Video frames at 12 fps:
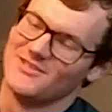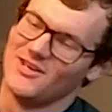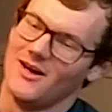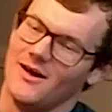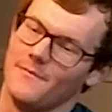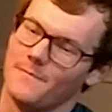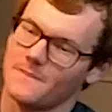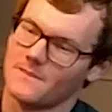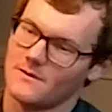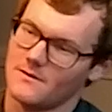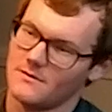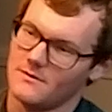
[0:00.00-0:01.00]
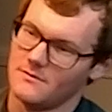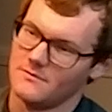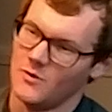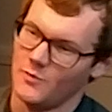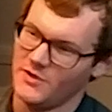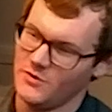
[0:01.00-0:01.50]
is what
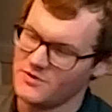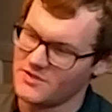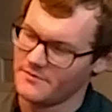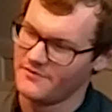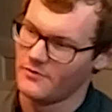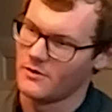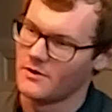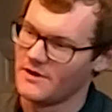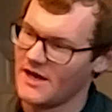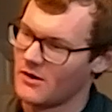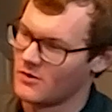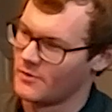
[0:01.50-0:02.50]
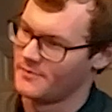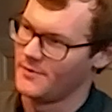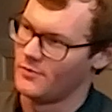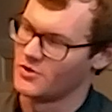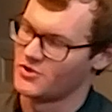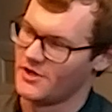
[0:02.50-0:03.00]
we use them for now, or
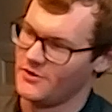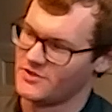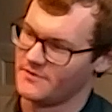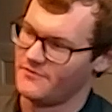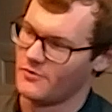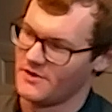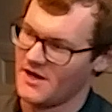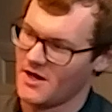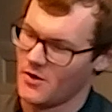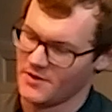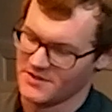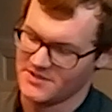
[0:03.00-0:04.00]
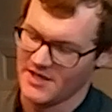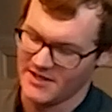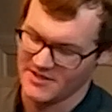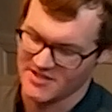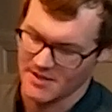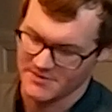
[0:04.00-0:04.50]
what people are trying to use them for now, is
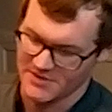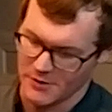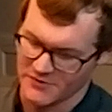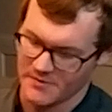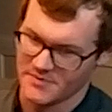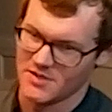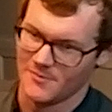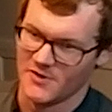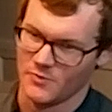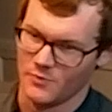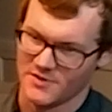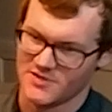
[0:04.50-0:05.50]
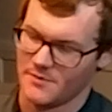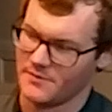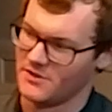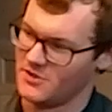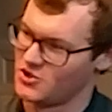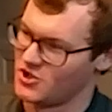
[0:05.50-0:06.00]
taking stem cells from someone with
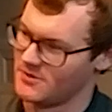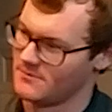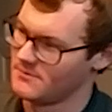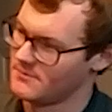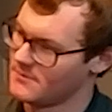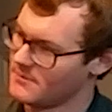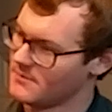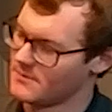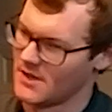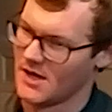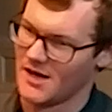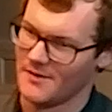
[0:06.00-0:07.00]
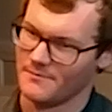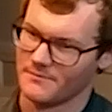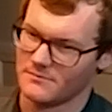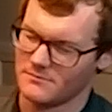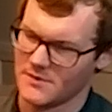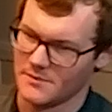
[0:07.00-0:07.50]
some condition.
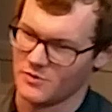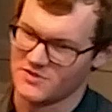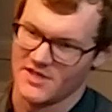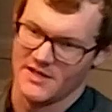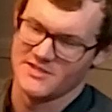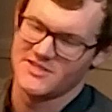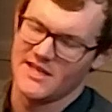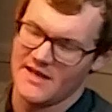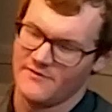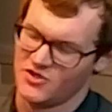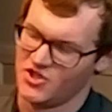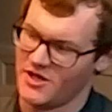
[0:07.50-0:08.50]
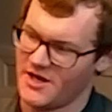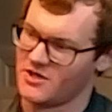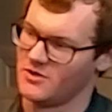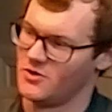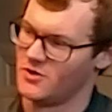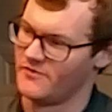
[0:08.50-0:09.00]
Maybe let's say they have a
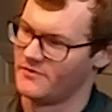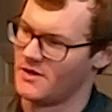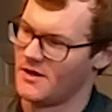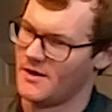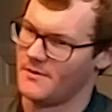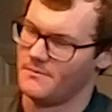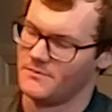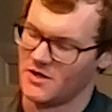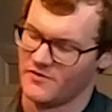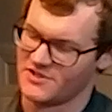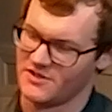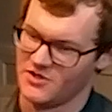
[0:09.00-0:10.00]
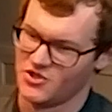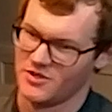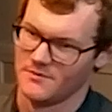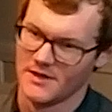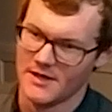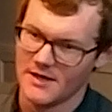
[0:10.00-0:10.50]
genetic nervous
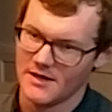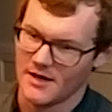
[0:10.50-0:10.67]
condition.